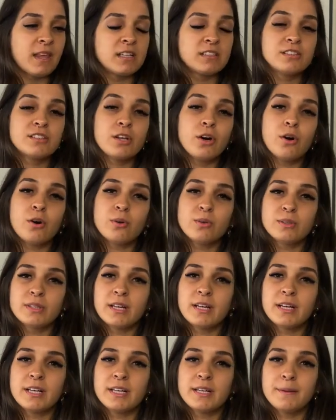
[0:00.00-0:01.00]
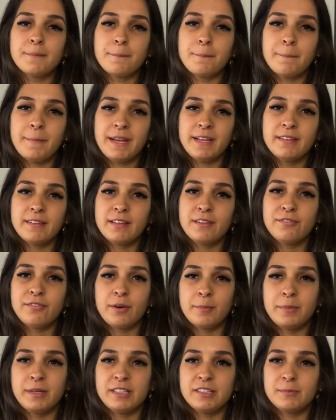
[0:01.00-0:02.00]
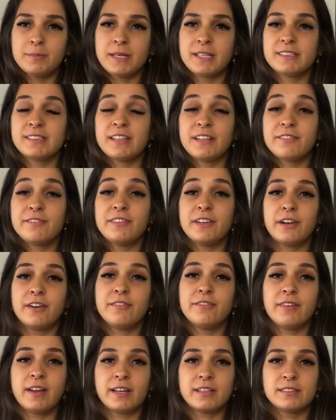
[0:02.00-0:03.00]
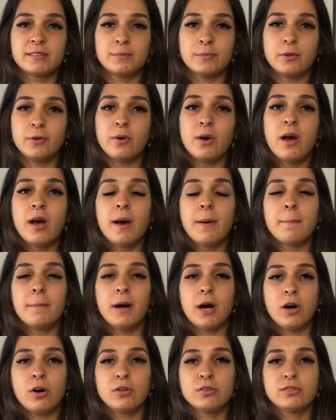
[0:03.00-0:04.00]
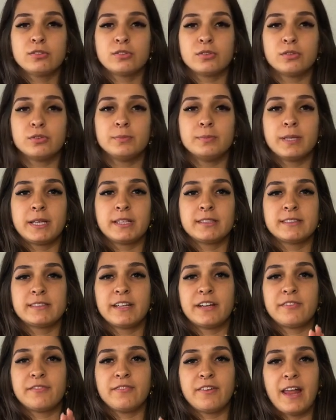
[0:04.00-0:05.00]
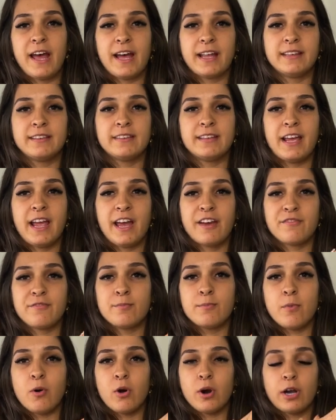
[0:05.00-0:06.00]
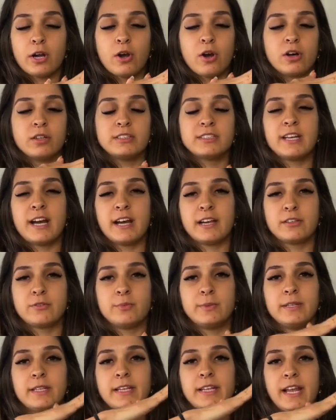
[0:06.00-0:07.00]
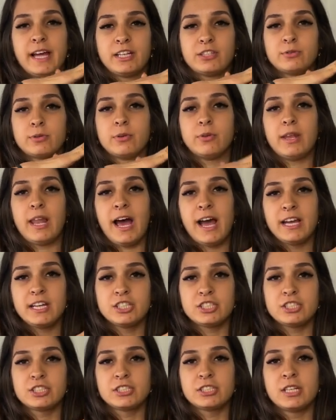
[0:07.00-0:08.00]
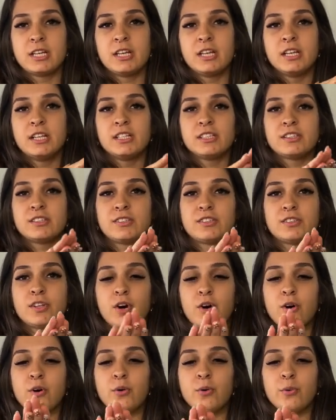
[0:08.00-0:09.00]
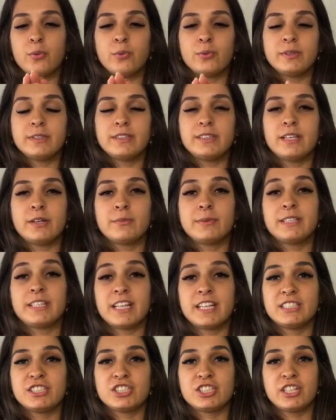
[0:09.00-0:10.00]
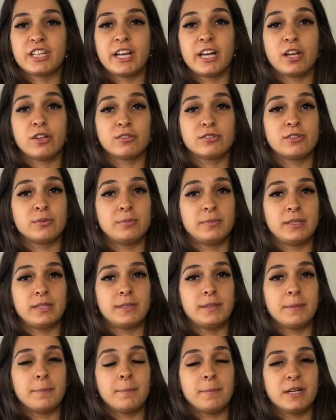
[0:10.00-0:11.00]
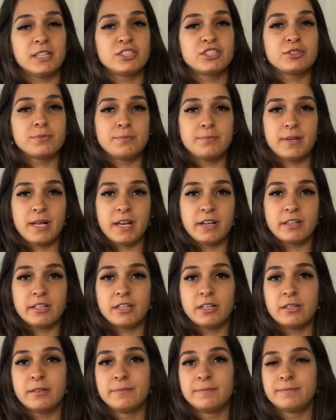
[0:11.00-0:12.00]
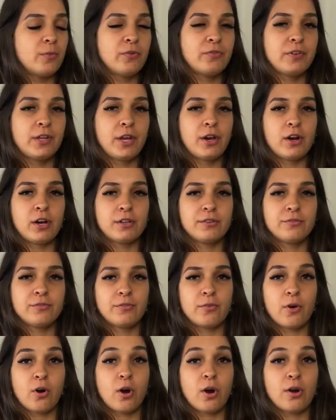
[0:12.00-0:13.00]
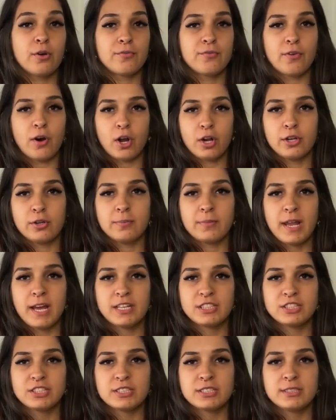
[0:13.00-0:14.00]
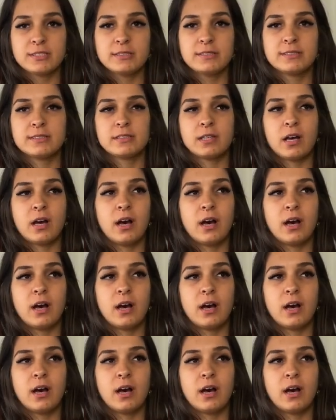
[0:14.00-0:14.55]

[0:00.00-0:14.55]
So the main thing for me is because they're very flexible, but also because they're flat, they have more contact with the natural lash. So the retention can also be much better. Moving on for volume lashes.